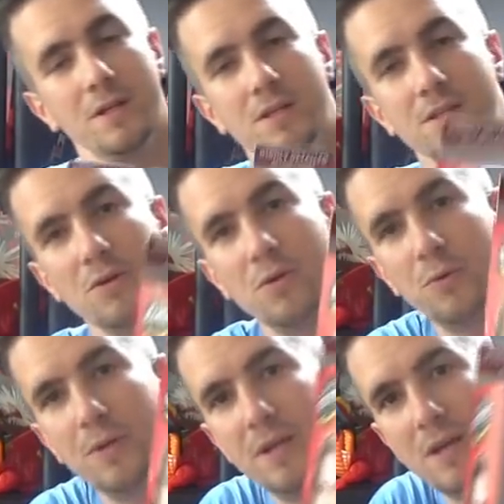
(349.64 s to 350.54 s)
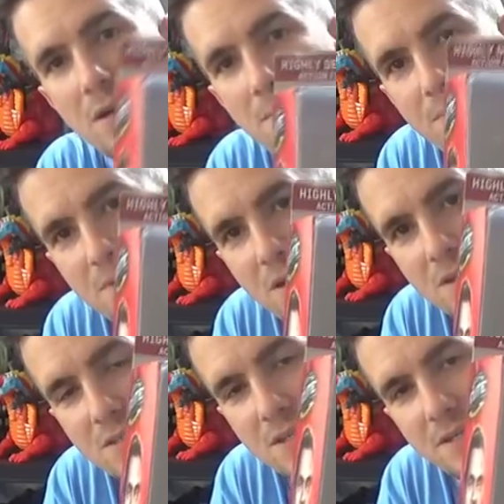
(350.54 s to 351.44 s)
So yeah,
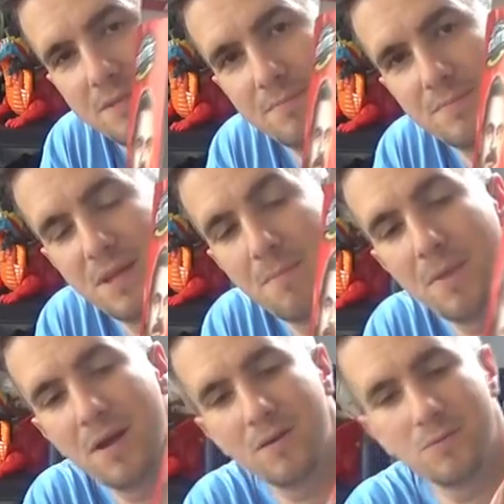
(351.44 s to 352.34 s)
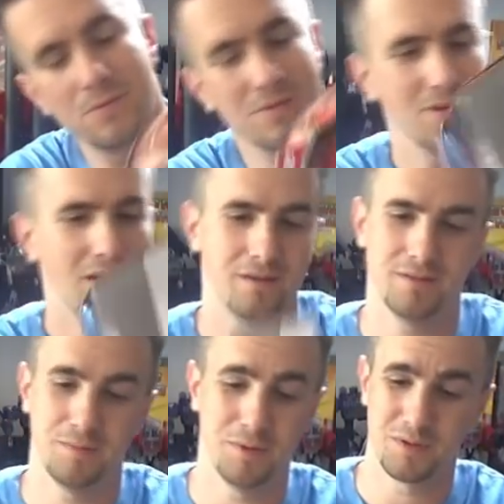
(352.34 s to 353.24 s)
like I say, £10.
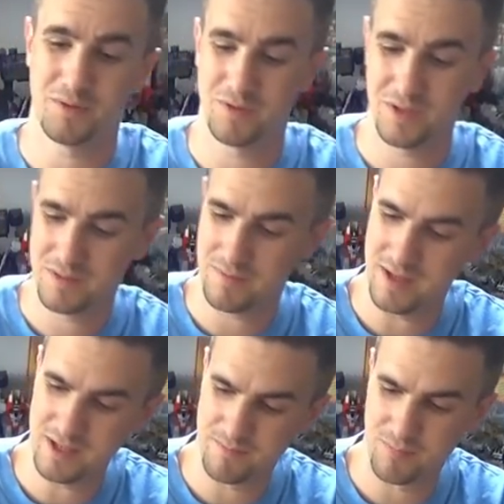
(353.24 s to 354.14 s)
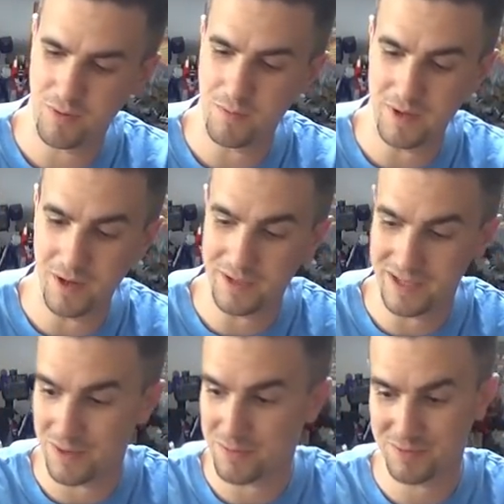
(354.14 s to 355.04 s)
To be honest with you, he's probably only
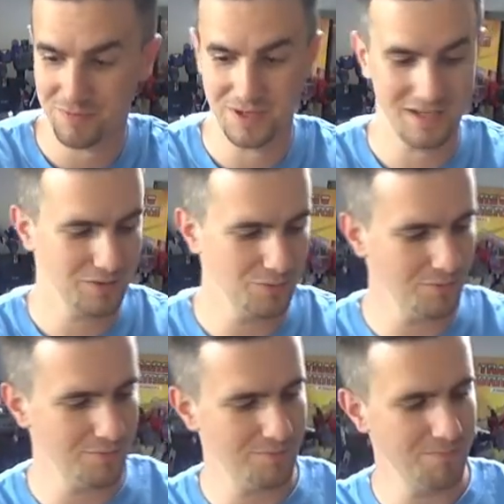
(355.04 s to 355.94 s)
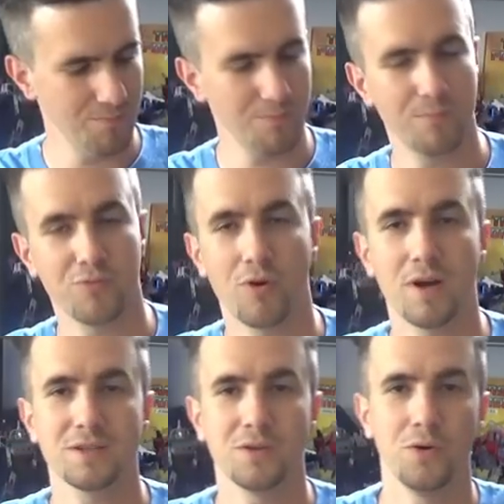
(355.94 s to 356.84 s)
going for that sort of
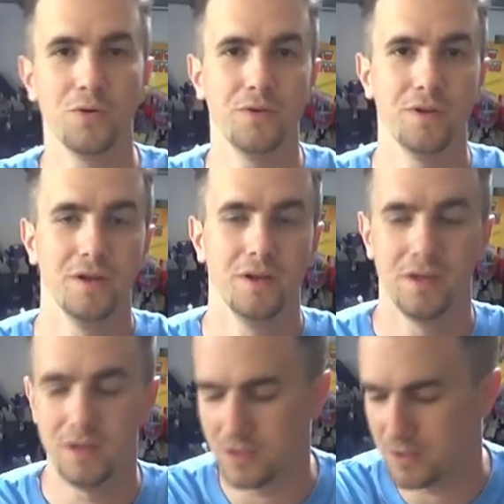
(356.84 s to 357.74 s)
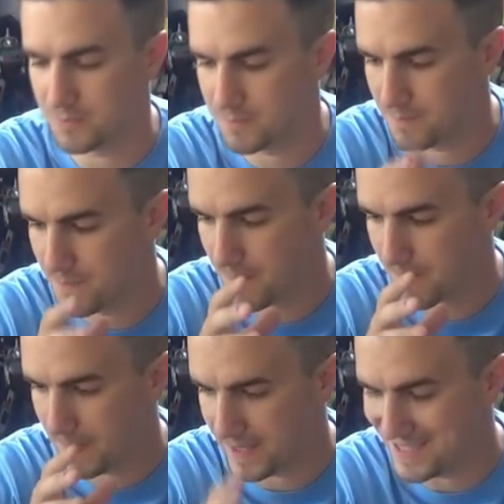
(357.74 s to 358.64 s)
price on
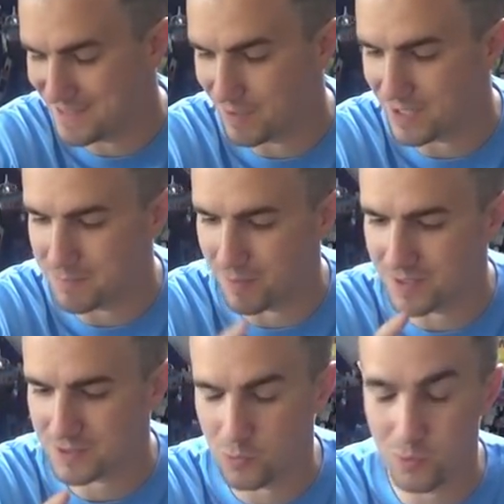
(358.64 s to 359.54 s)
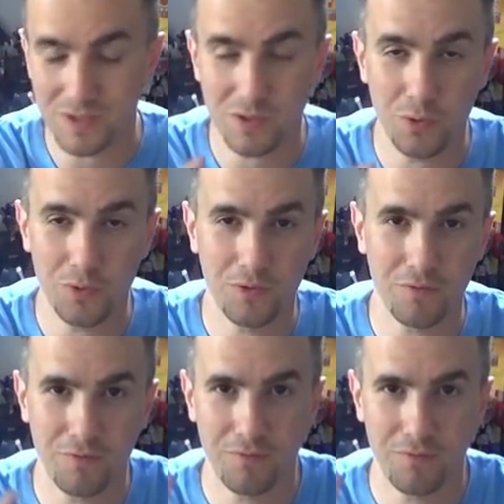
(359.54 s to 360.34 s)
eBay, but it's always good to